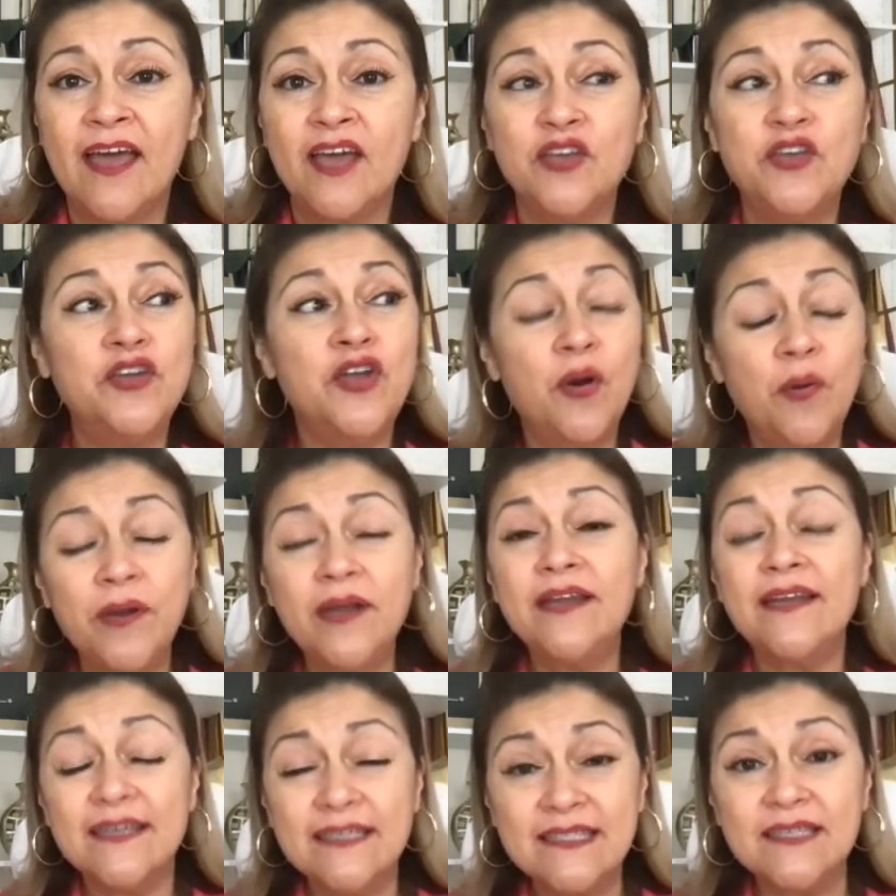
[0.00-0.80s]
You know what
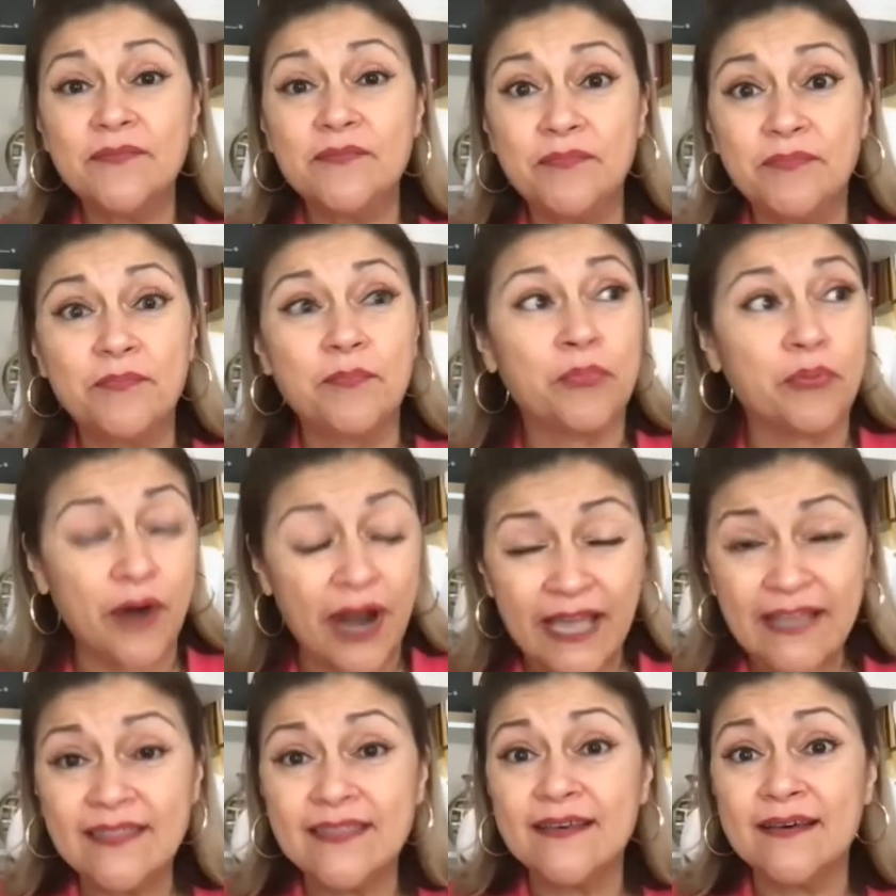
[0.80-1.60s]
it is to
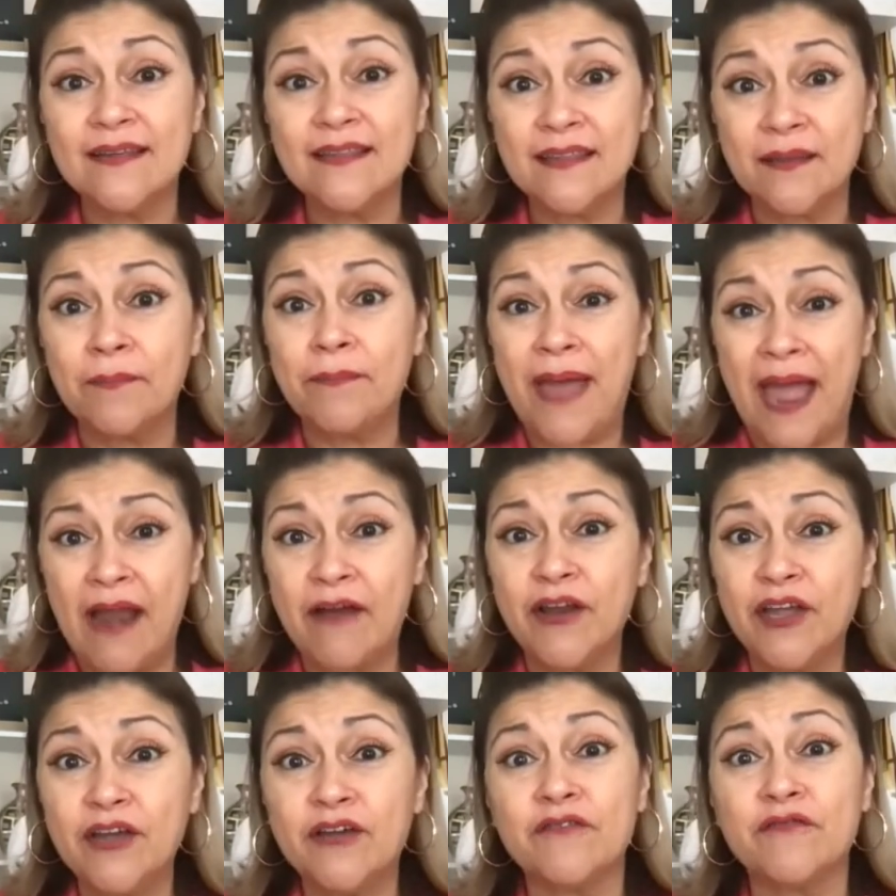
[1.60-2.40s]
break the
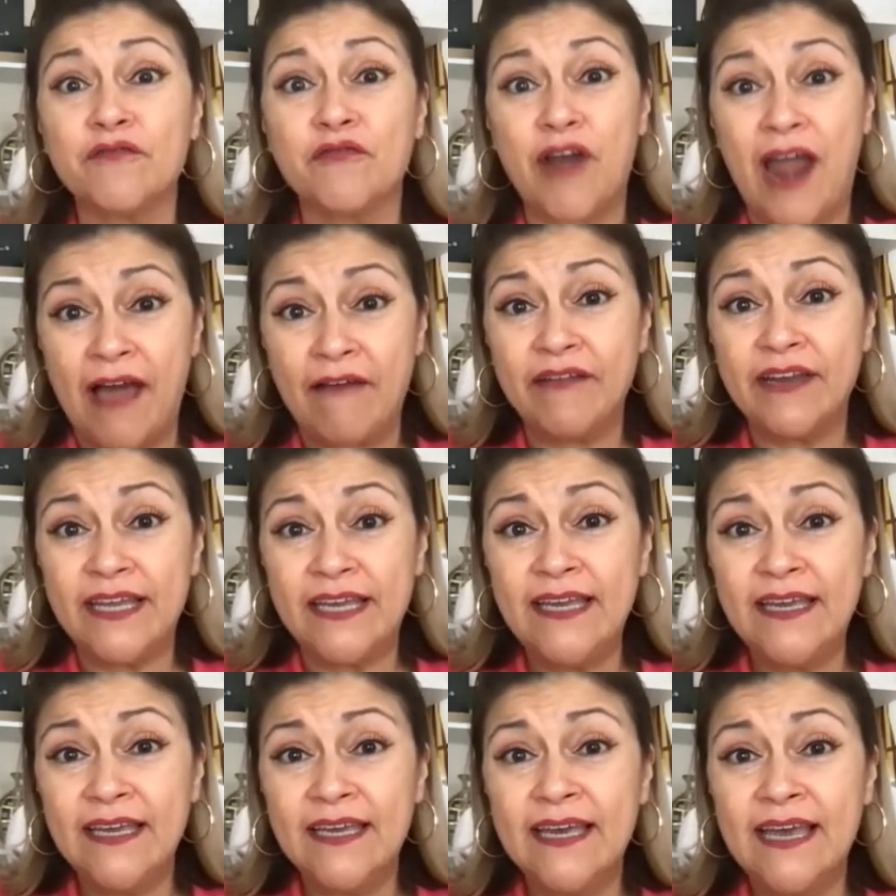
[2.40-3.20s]
barrier of
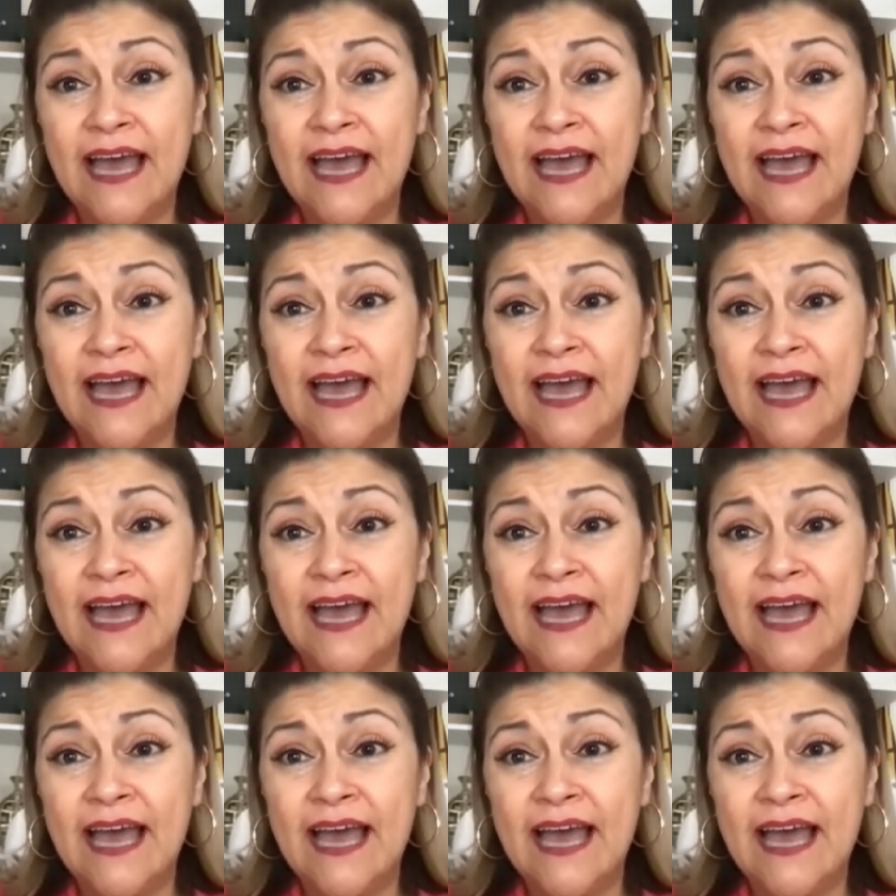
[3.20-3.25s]
gravity?